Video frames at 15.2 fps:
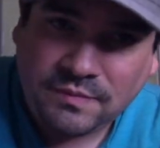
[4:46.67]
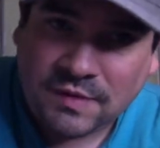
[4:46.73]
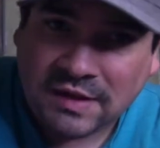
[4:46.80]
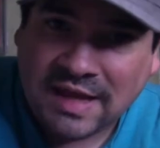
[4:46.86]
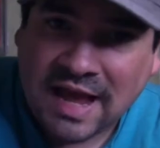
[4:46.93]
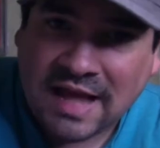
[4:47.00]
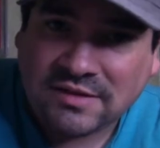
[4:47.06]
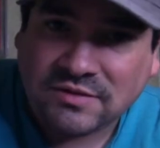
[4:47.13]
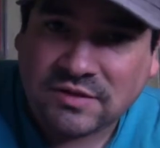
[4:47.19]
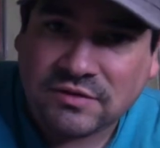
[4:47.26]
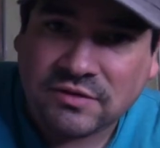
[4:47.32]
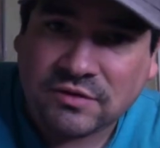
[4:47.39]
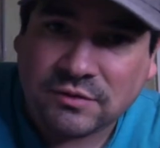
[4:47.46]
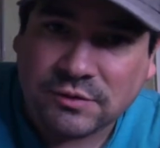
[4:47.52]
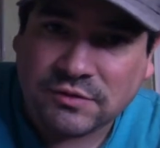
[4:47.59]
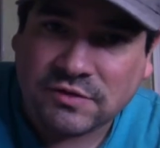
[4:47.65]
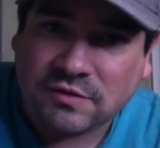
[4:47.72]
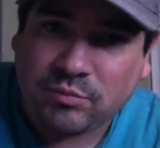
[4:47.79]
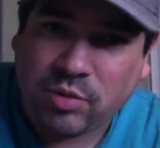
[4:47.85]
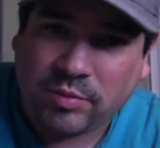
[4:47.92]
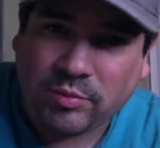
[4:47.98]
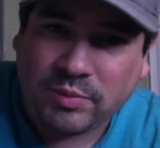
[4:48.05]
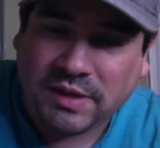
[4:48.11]
cast exclusive,
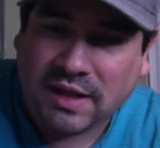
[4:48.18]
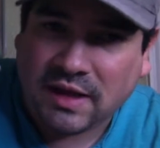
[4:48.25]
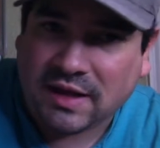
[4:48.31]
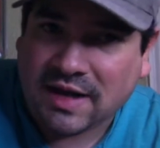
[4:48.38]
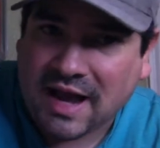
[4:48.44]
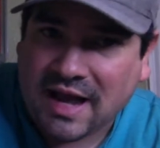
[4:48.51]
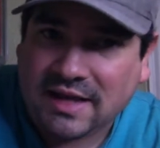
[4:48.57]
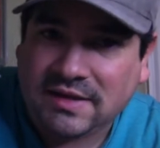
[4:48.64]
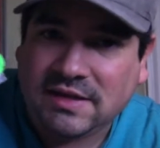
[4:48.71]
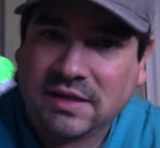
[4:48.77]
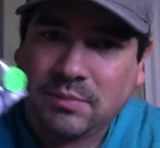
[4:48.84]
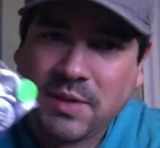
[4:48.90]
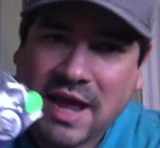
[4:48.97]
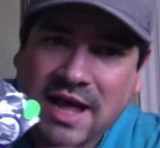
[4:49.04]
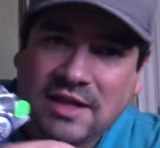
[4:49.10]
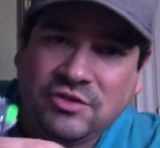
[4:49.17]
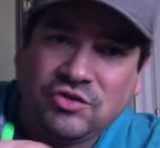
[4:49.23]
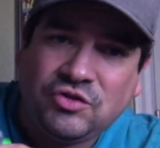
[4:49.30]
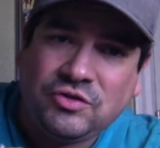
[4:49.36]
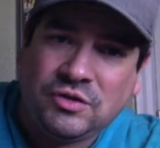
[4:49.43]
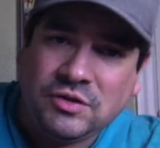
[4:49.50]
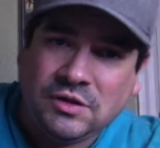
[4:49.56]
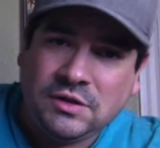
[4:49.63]
probably like an ID
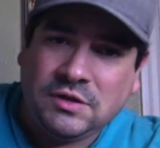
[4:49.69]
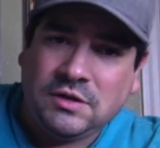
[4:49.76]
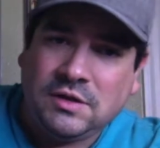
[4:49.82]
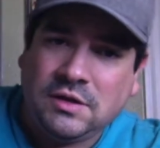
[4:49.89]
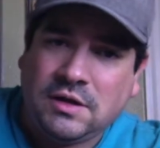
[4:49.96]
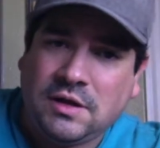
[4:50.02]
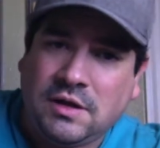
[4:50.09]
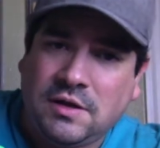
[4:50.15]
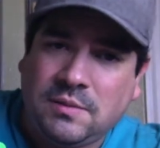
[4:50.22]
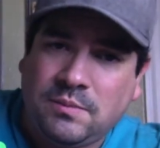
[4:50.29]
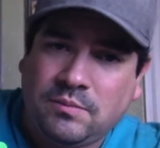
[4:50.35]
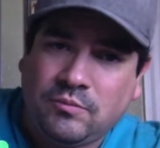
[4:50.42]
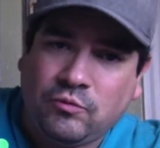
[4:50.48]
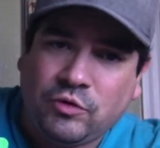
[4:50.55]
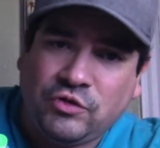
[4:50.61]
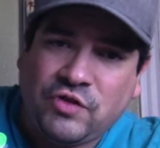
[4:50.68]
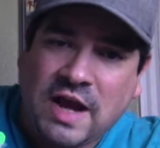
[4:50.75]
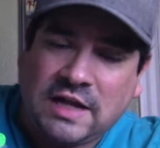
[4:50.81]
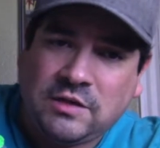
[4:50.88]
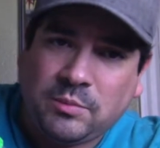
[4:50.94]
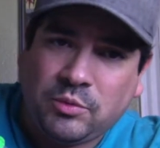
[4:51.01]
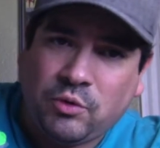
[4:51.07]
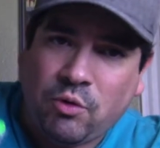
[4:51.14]
badge,
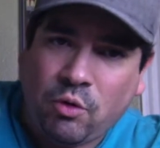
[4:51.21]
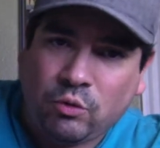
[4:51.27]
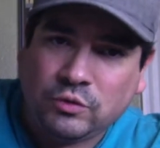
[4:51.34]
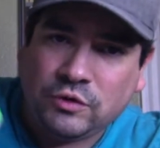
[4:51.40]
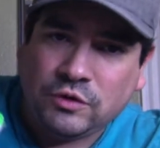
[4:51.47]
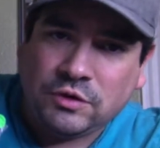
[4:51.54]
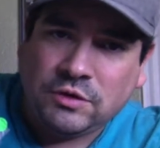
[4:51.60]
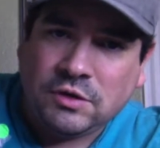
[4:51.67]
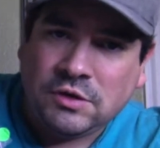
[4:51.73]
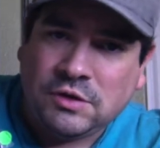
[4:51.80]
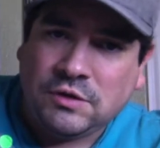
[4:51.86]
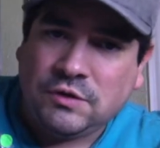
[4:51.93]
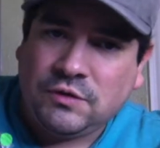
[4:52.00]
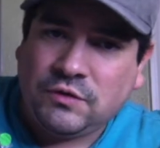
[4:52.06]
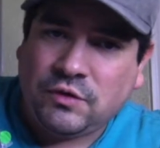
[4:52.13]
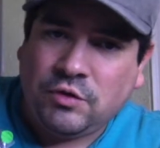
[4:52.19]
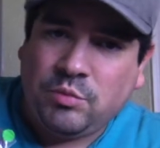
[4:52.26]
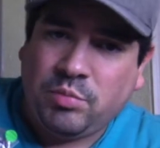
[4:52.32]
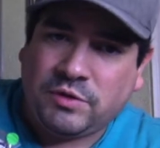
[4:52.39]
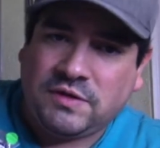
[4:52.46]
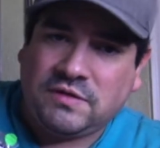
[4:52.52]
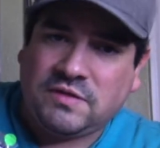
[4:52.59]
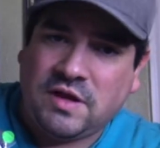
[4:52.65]
retractable holder. So you
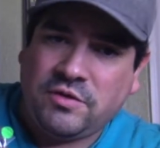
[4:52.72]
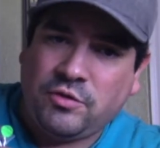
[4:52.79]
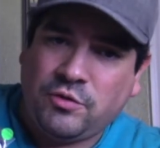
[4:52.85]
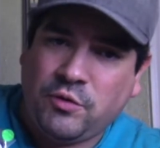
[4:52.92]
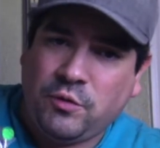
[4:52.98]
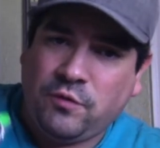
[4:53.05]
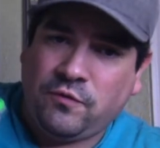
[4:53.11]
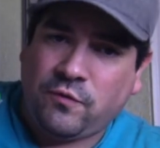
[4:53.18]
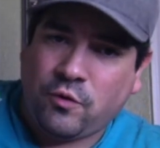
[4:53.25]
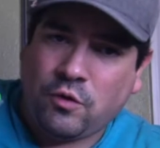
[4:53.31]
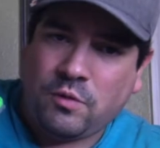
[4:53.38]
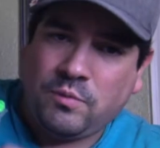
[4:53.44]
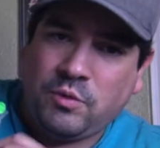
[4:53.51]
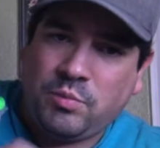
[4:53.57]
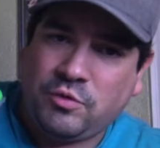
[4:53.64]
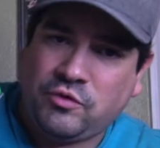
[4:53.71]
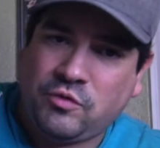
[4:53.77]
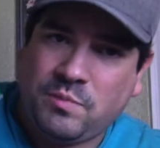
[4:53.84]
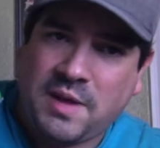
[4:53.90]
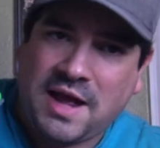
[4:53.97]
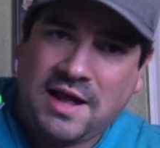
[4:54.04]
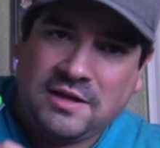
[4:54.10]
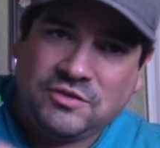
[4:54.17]
put this on your uniform, you put your
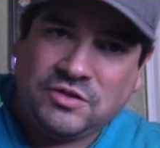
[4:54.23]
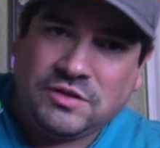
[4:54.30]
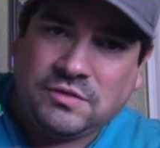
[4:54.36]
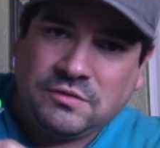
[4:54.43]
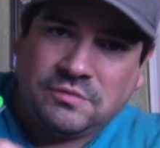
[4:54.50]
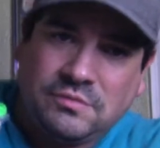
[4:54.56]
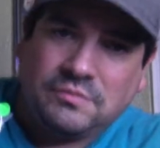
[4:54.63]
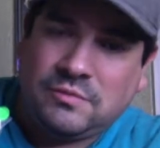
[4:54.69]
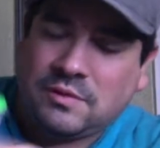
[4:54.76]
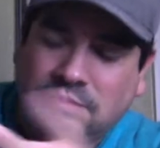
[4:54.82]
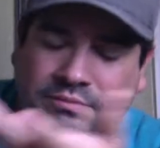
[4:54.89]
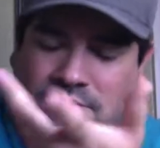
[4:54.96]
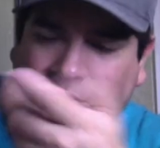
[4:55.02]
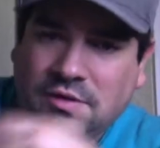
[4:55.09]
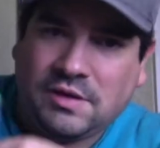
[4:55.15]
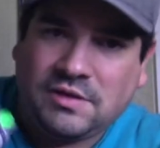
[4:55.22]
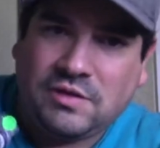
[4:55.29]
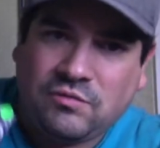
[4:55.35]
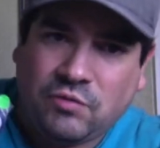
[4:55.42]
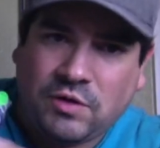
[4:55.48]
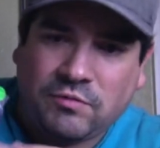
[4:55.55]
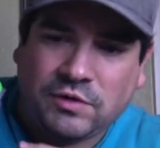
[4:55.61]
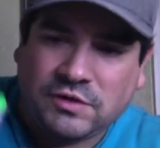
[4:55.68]
badge, and
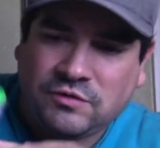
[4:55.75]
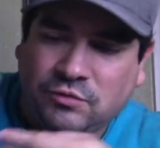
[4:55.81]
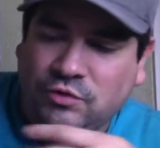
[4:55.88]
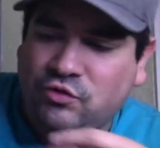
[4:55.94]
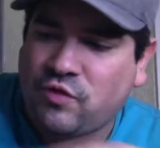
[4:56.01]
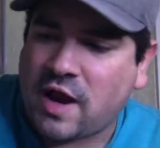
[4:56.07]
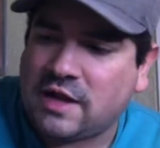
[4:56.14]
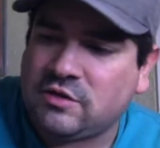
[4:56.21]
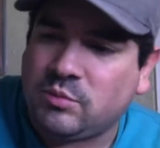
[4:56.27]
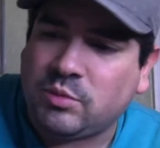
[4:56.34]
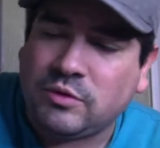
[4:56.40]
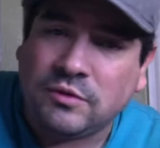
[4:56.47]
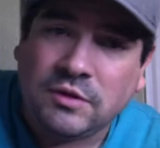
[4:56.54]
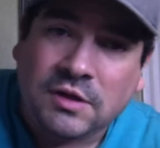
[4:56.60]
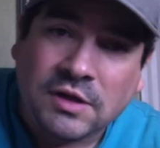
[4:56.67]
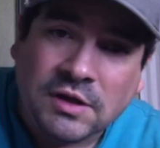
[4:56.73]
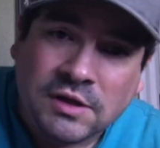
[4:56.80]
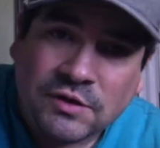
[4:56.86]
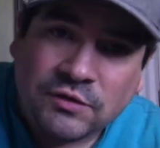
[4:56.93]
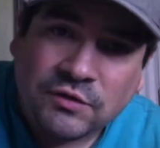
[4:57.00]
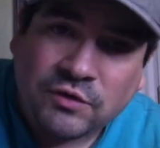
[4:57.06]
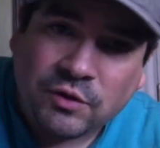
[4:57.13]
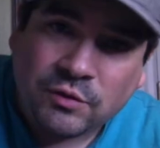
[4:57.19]
it's retractable.
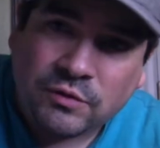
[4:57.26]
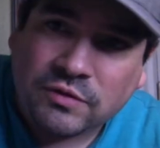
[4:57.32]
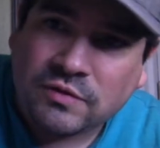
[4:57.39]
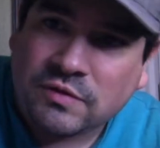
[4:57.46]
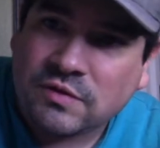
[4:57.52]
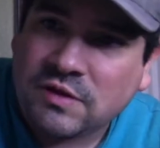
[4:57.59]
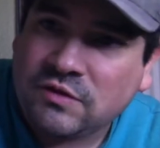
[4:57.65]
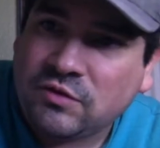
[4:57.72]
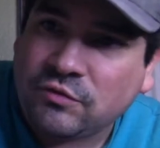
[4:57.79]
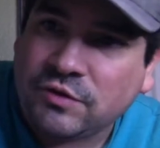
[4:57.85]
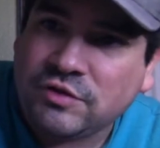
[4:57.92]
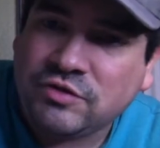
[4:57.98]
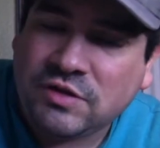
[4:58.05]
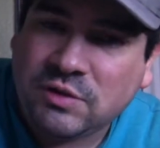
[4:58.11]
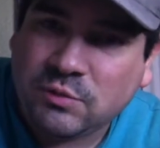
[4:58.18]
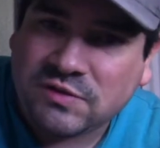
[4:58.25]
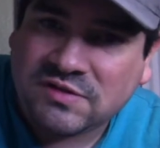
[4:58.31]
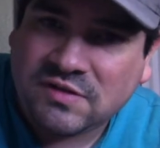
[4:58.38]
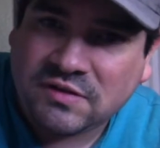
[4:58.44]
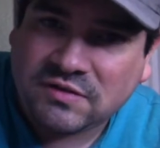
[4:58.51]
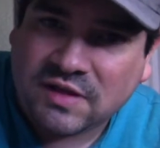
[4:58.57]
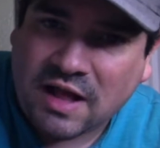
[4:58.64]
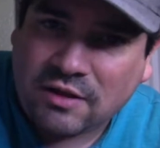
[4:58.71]
So this originally was
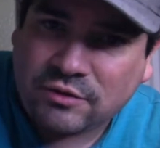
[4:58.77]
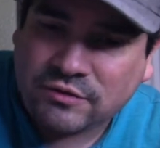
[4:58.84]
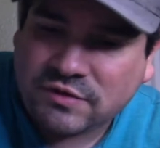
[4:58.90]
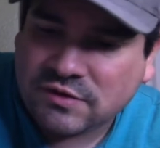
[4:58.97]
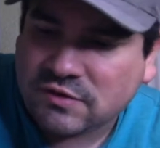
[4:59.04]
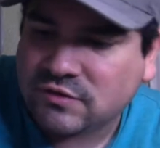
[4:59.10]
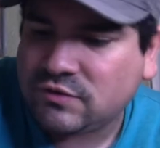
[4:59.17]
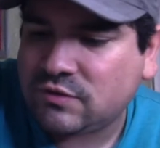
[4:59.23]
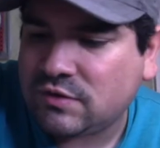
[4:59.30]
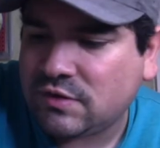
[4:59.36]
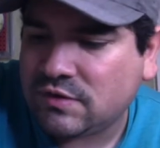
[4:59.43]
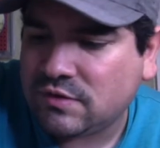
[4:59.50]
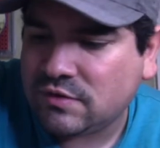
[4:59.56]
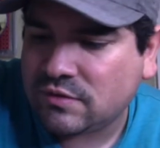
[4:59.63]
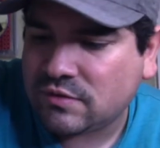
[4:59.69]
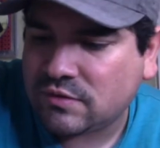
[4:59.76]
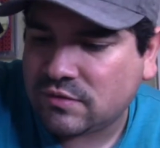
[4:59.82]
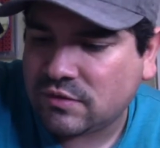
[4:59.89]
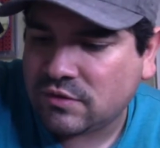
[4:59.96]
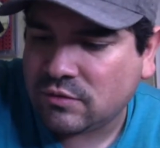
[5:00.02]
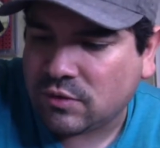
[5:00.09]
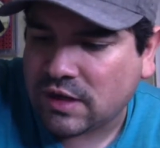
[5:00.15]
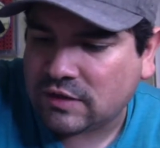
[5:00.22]
$6
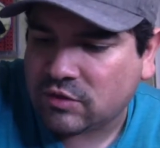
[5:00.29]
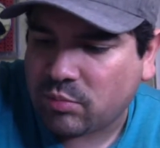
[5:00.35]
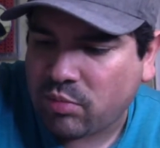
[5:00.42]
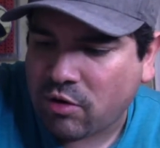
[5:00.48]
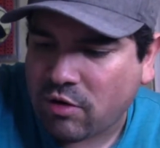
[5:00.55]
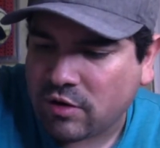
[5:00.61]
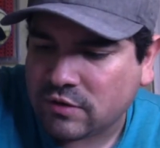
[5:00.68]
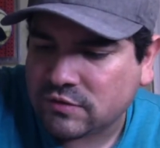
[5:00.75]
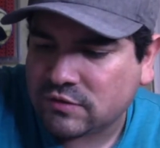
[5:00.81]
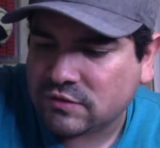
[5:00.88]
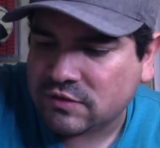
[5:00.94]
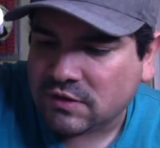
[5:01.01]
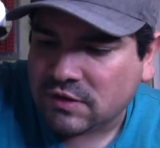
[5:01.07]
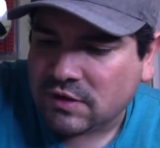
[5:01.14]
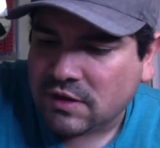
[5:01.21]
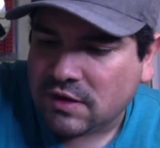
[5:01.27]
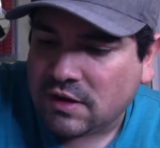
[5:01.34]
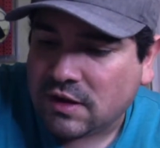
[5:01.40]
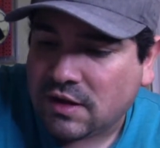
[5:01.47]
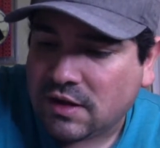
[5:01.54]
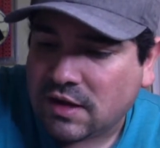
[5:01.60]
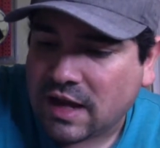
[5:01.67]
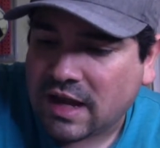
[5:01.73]
at the parks.
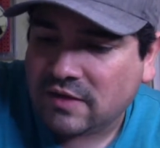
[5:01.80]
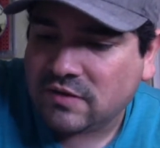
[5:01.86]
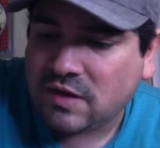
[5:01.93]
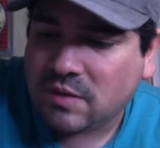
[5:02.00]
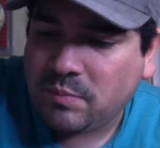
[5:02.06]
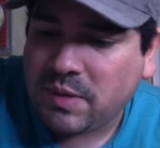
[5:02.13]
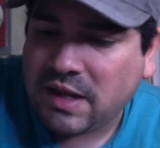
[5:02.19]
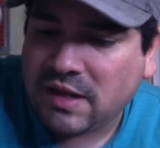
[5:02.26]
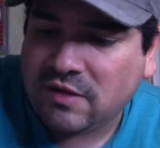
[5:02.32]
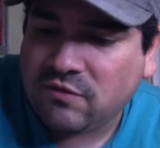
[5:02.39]
I ended up paying